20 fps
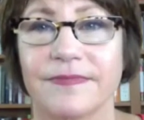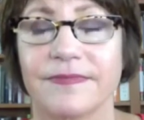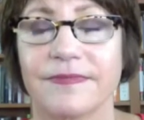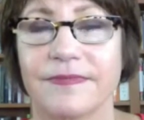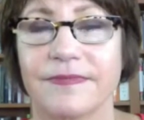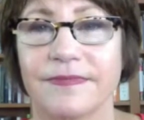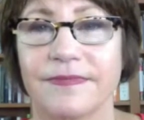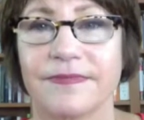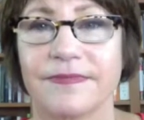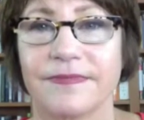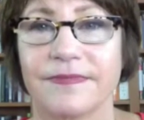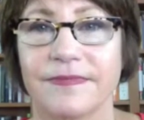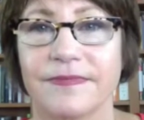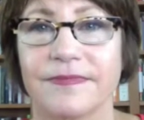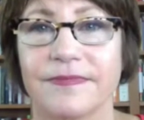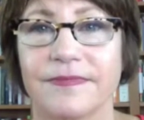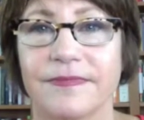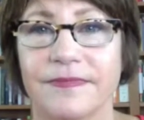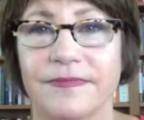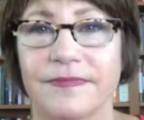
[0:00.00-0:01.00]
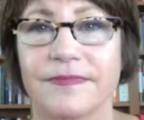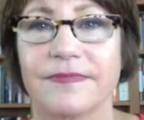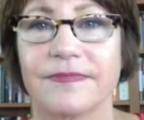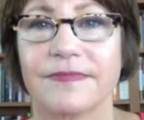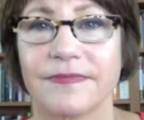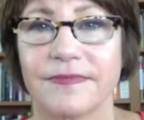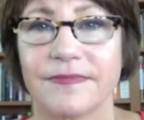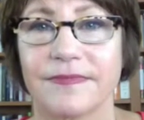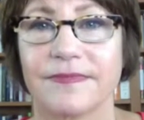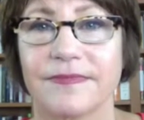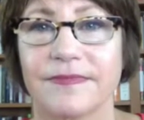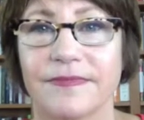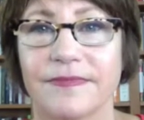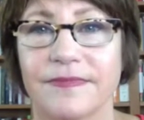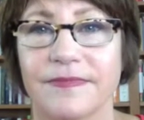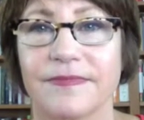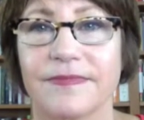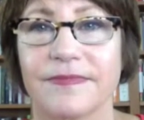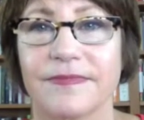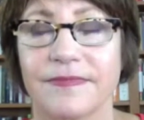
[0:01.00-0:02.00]

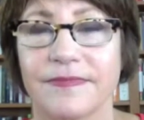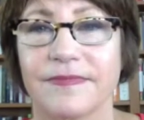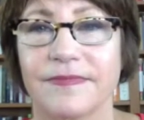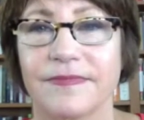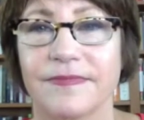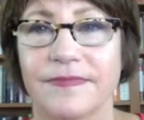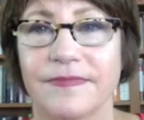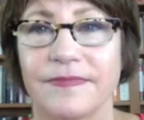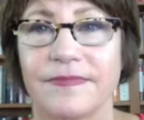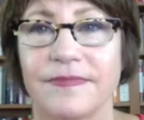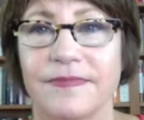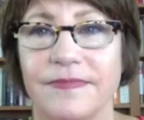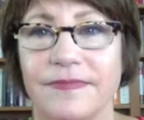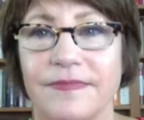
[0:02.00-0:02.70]
This person isn't speaking.